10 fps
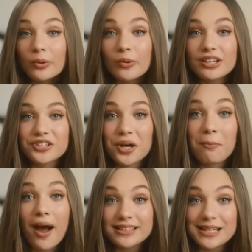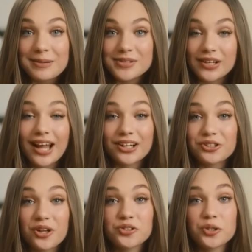going to share my tips on how to
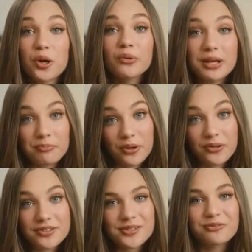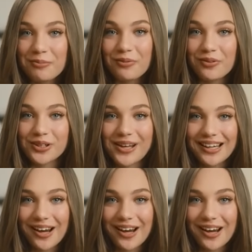trust your own impulse right before you head